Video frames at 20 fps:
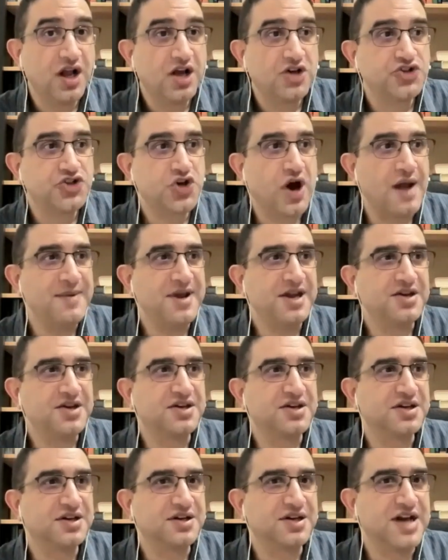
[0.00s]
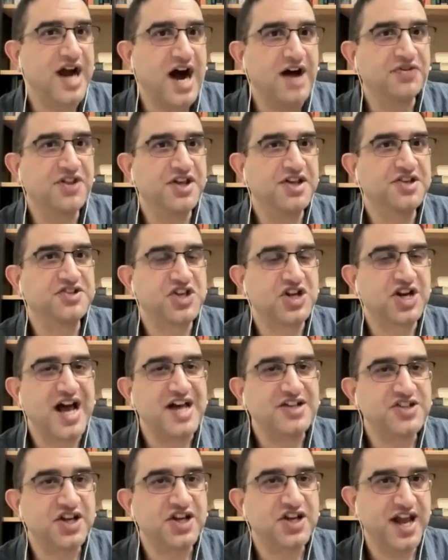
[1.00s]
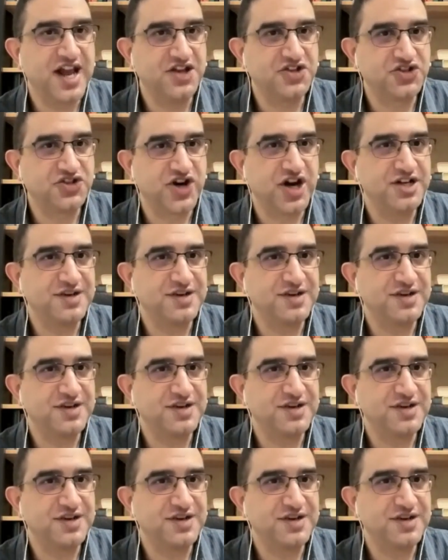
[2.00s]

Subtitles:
So, Gandhi is the classic case, right?